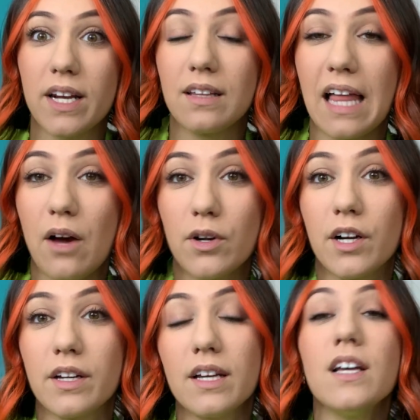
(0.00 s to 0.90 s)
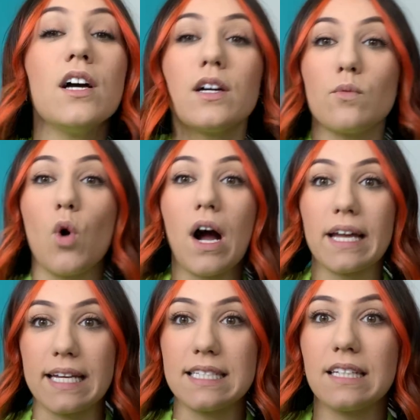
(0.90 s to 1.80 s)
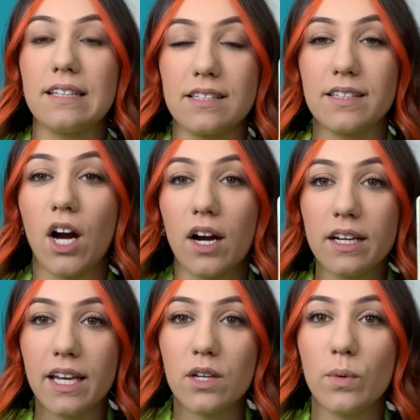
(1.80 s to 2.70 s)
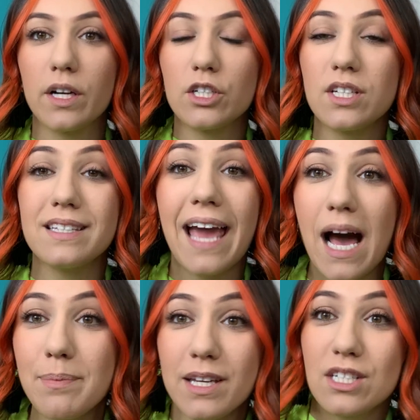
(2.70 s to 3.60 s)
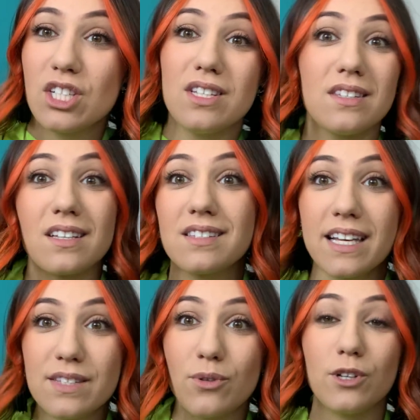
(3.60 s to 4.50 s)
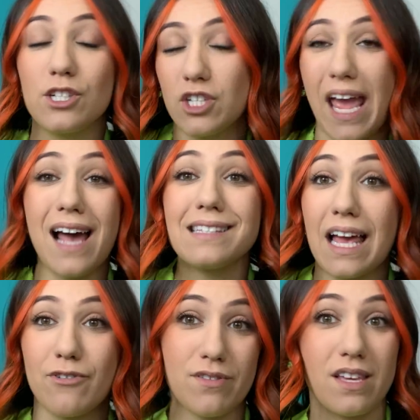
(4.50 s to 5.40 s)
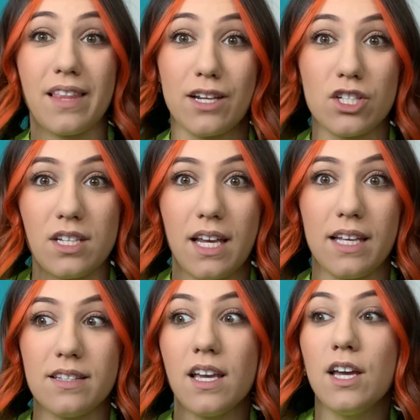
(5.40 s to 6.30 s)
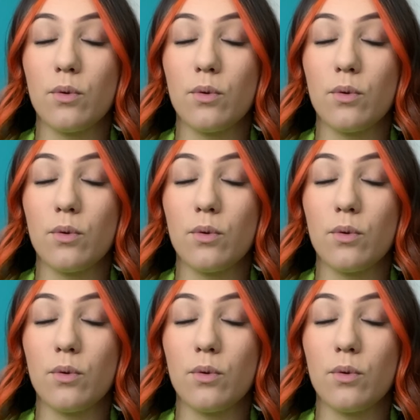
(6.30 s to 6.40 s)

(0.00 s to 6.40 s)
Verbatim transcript: Allowed her to walk into this garden where she's happy and she's successful and she has everything that she needs,